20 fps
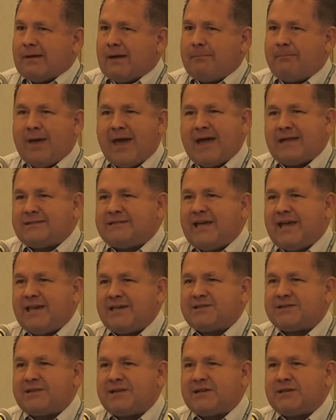a bad
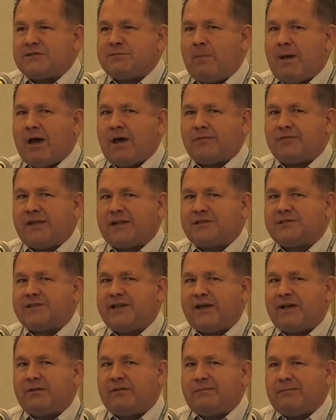taste in his mouth that
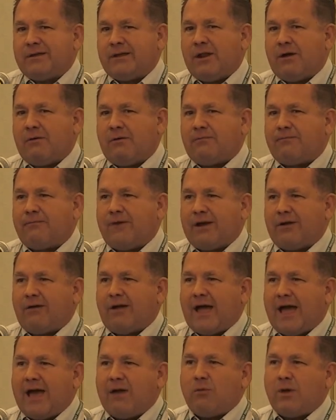said, you know, Federal
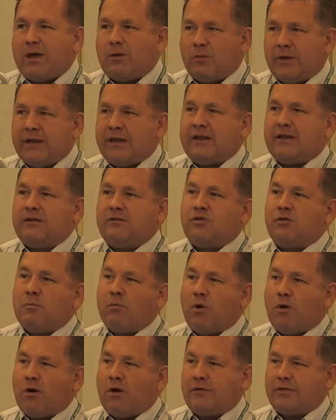Highway, we need to do
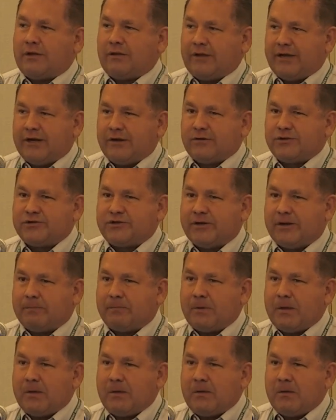more on the
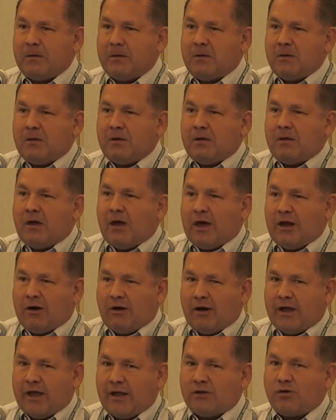leadership at
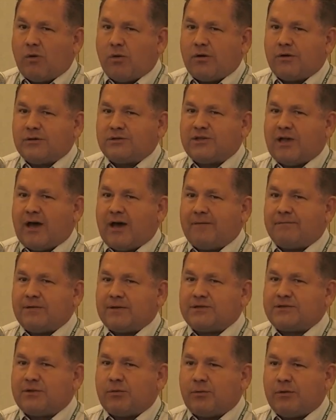our headquarters
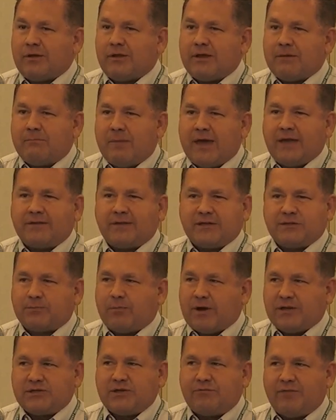office to really make this
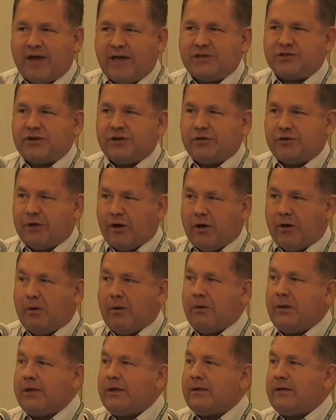preservation
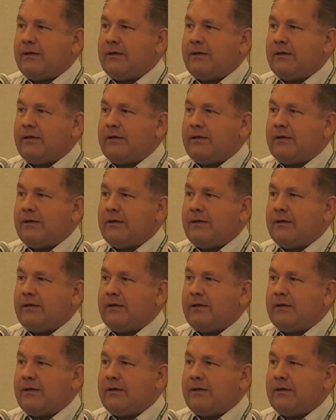go.